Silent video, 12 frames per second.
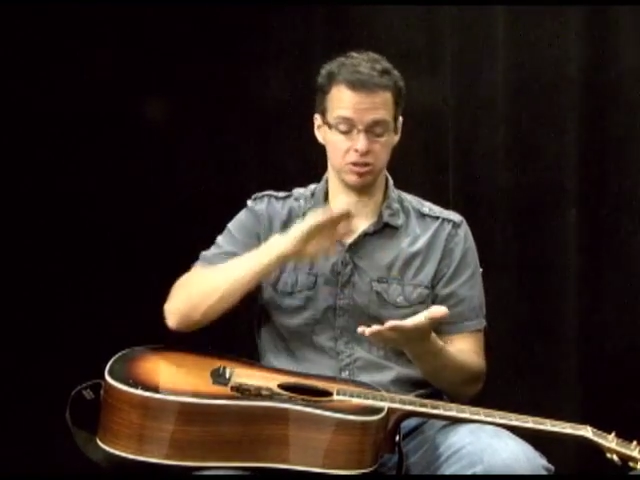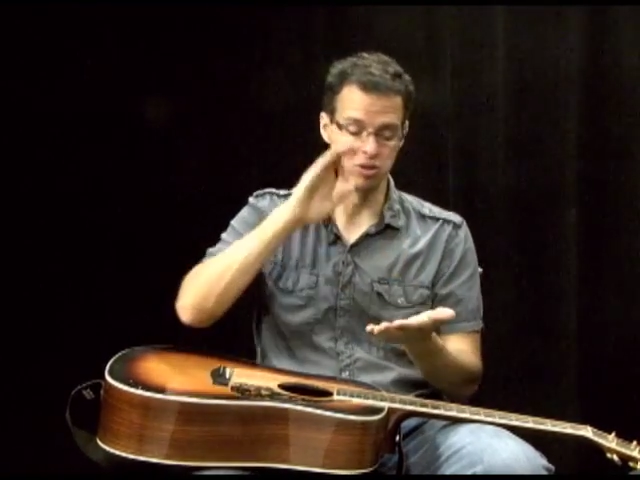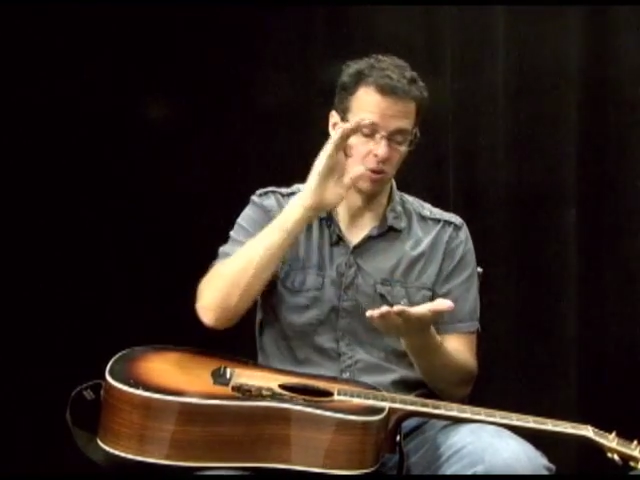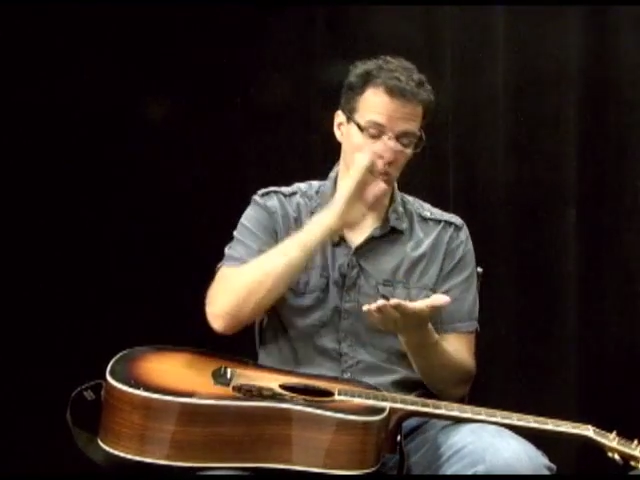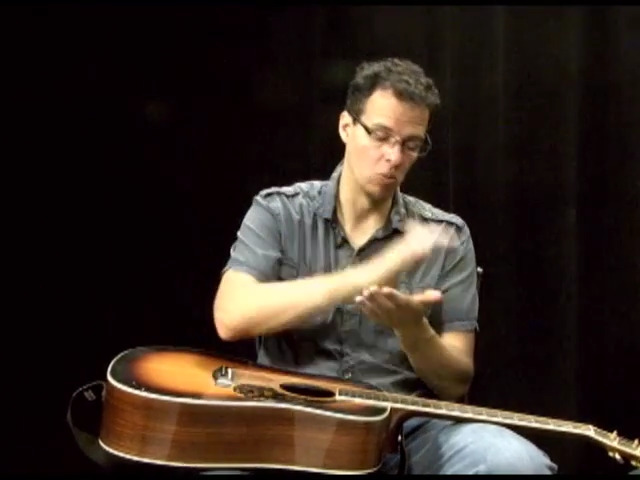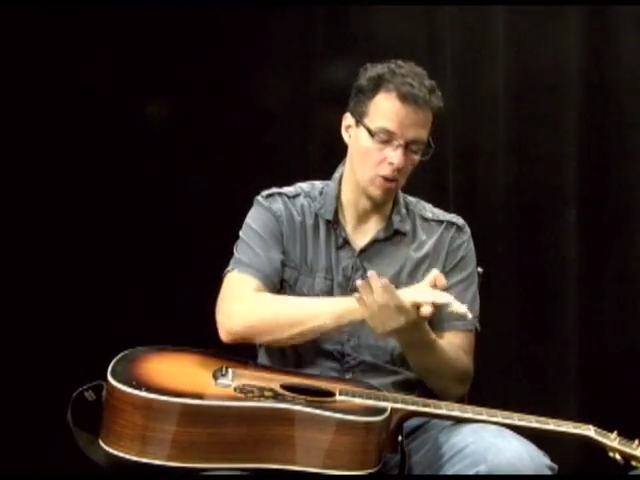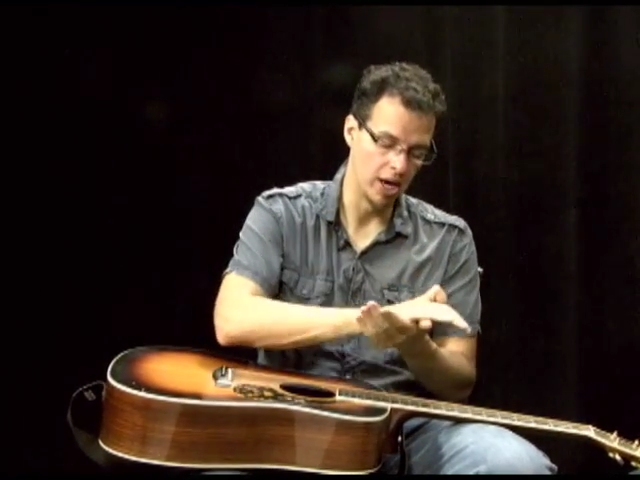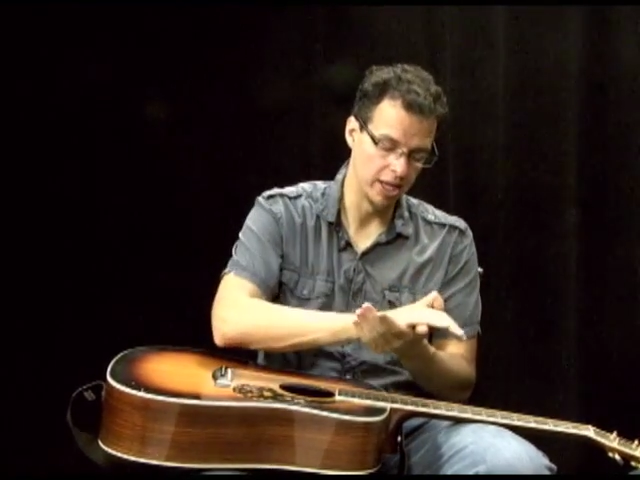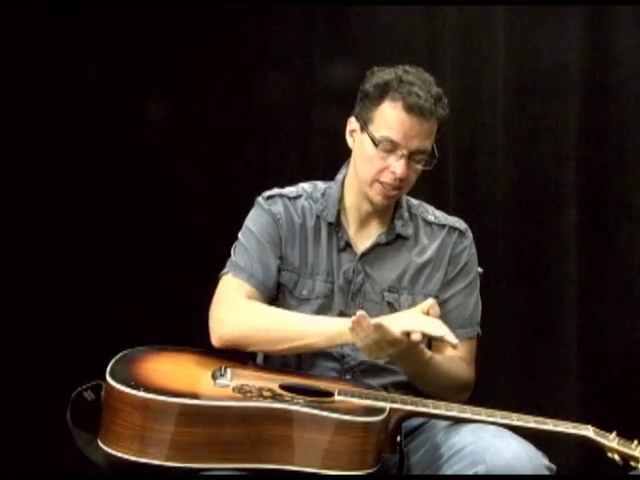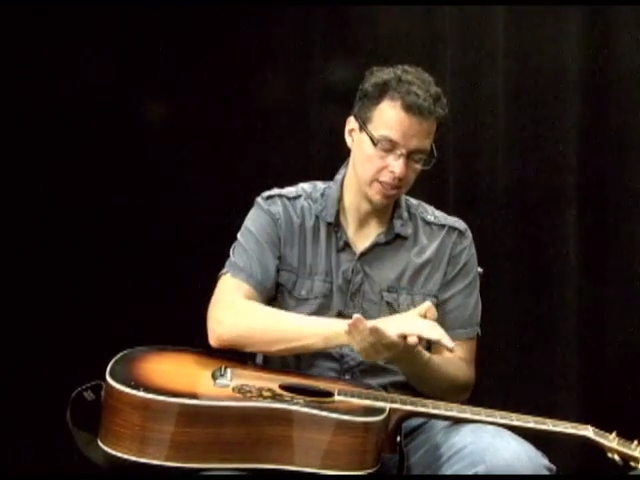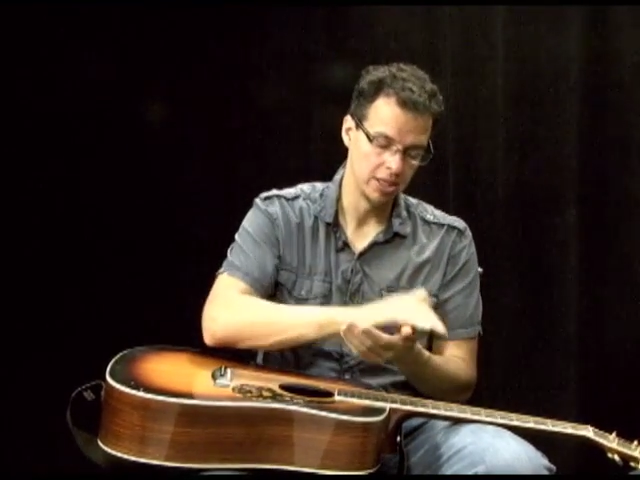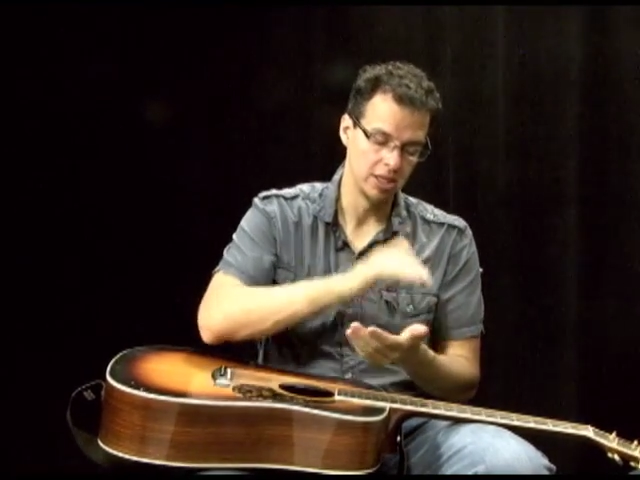So
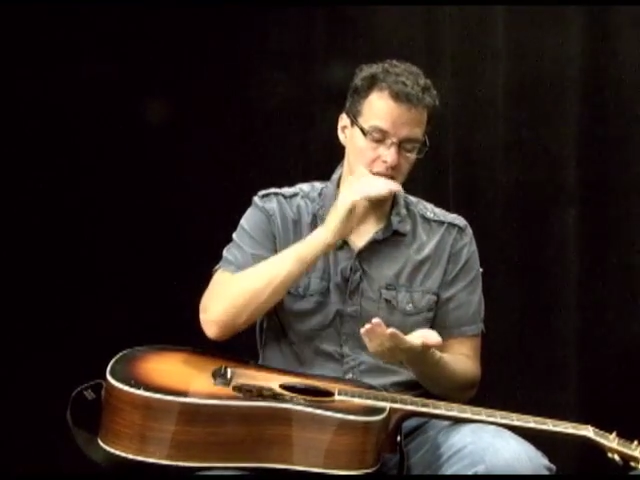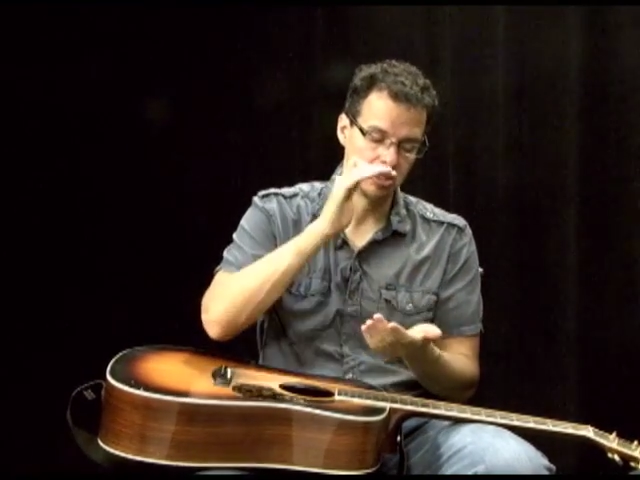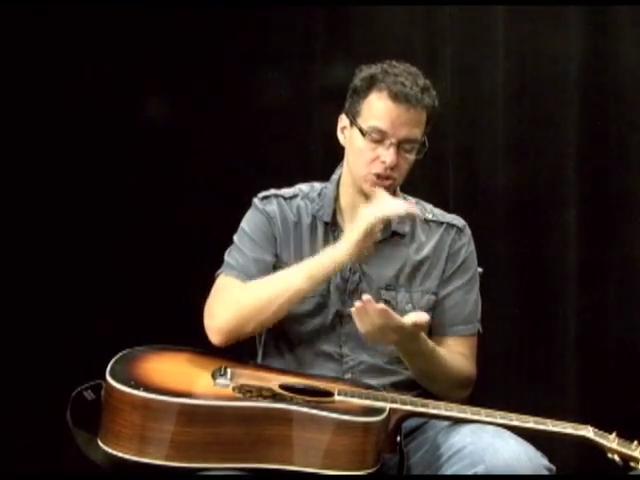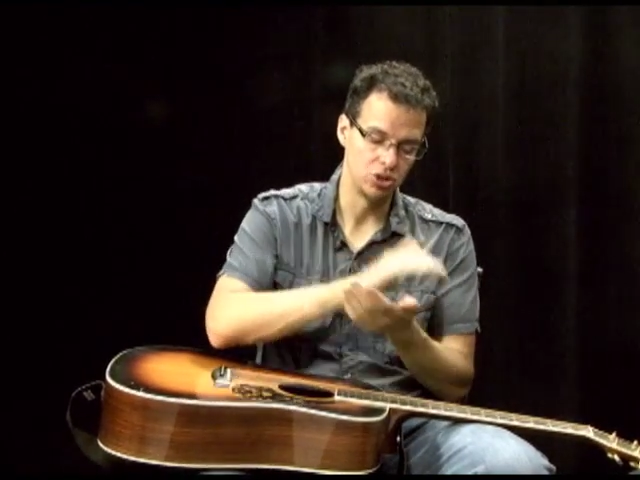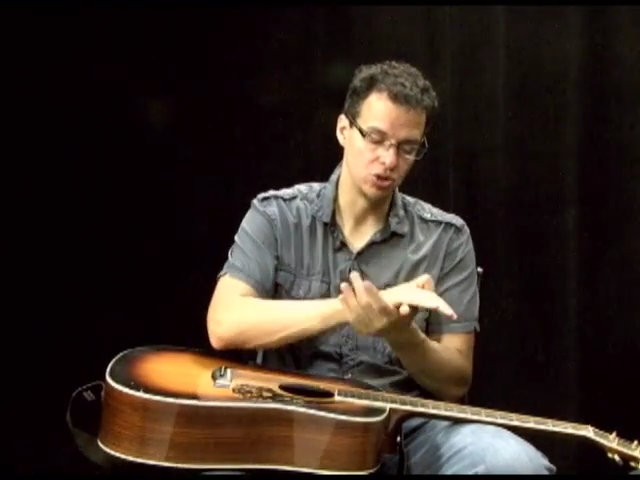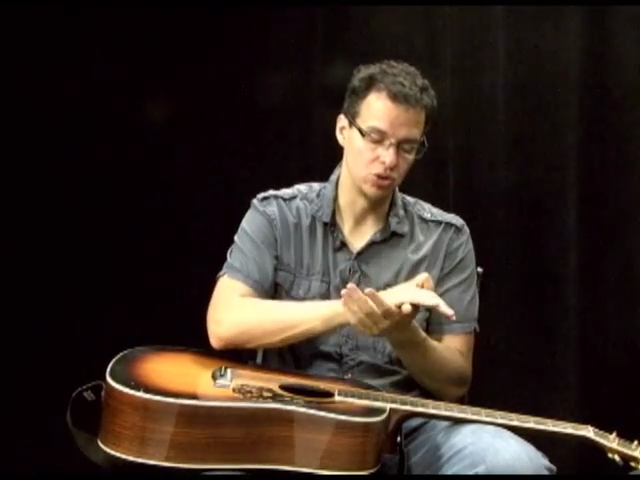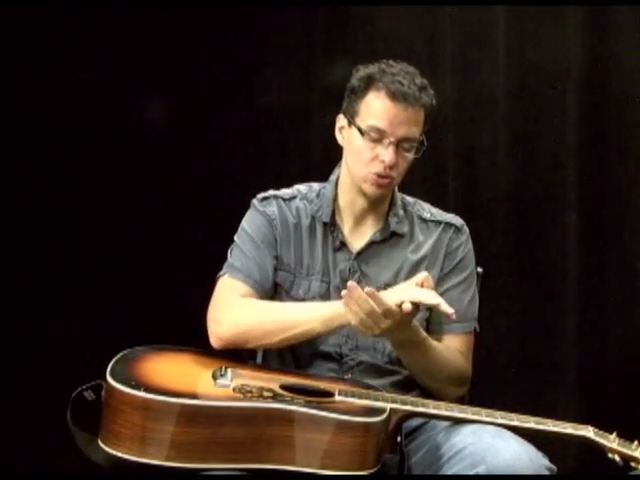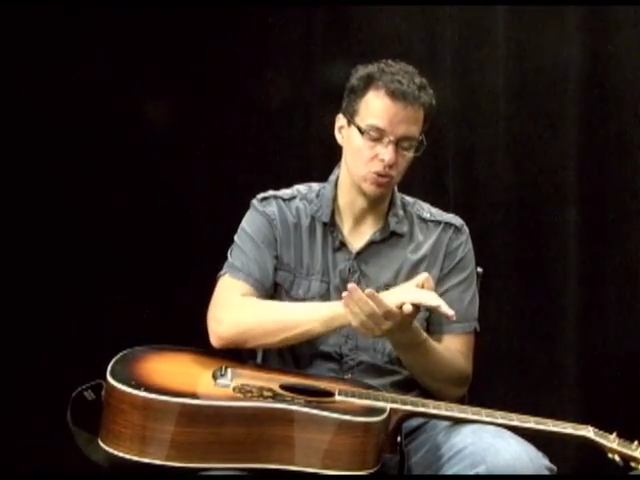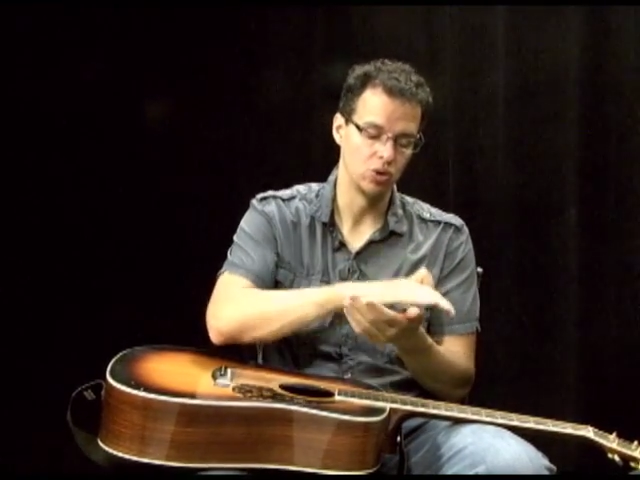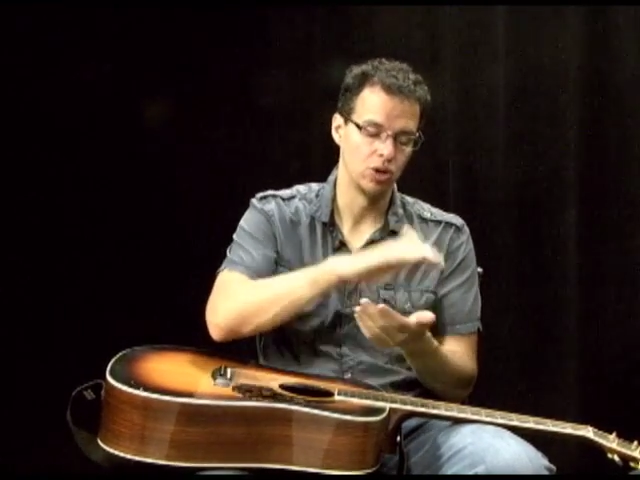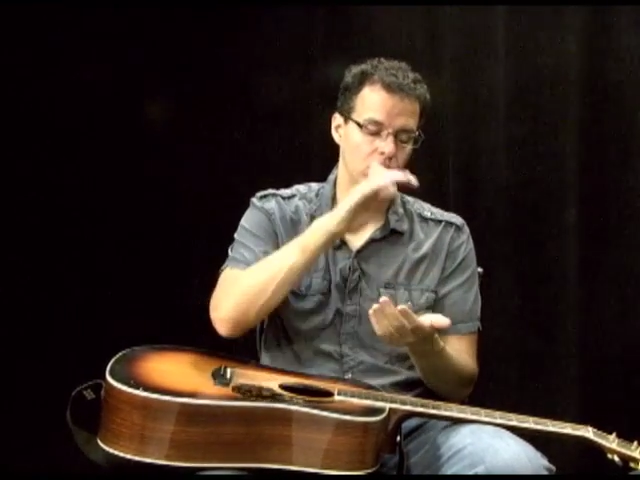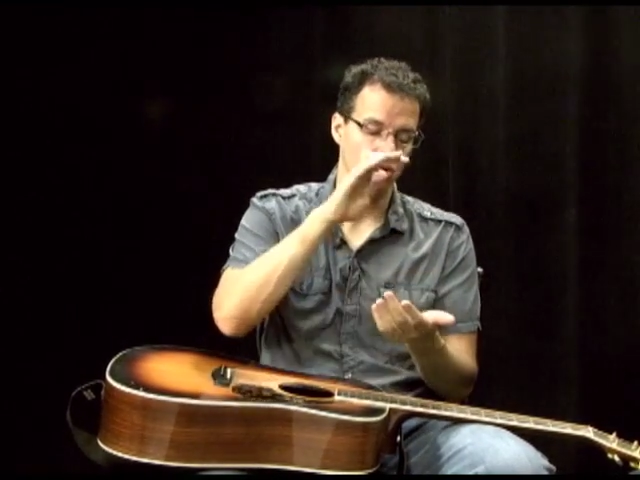1, 2,